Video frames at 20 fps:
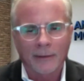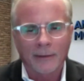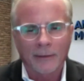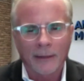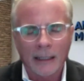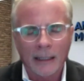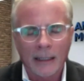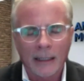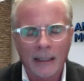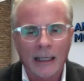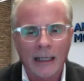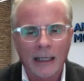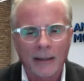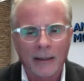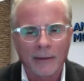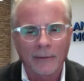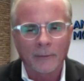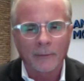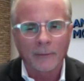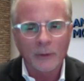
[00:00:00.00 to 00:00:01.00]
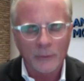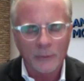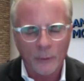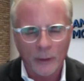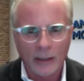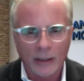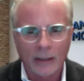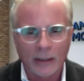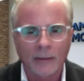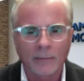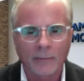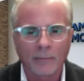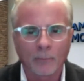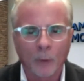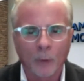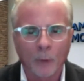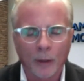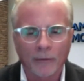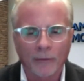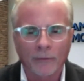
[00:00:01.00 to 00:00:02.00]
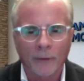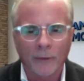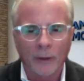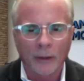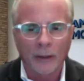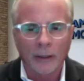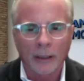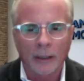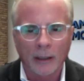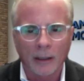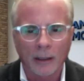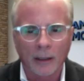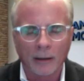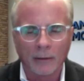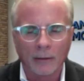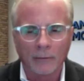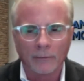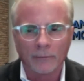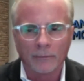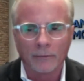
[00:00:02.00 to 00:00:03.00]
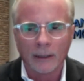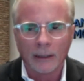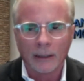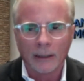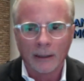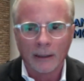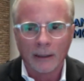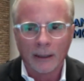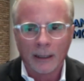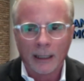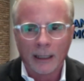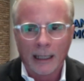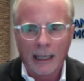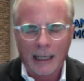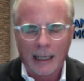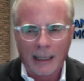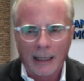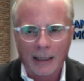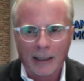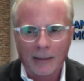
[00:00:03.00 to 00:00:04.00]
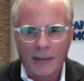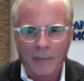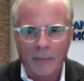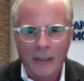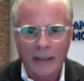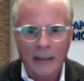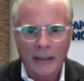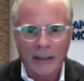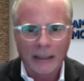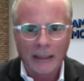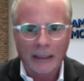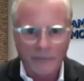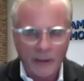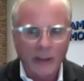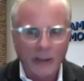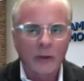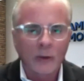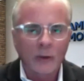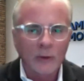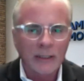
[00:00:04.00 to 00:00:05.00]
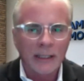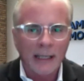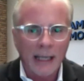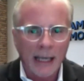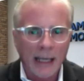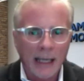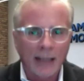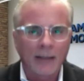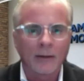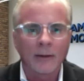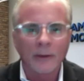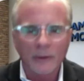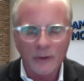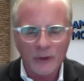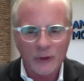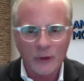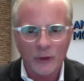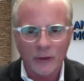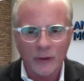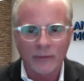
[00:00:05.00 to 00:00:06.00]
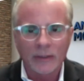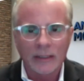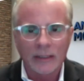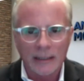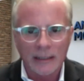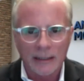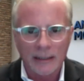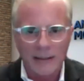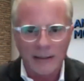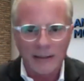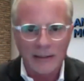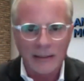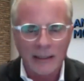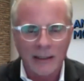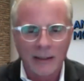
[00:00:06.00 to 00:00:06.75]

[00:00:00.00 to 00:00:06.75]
think I was really more referring of if they're using Halo services,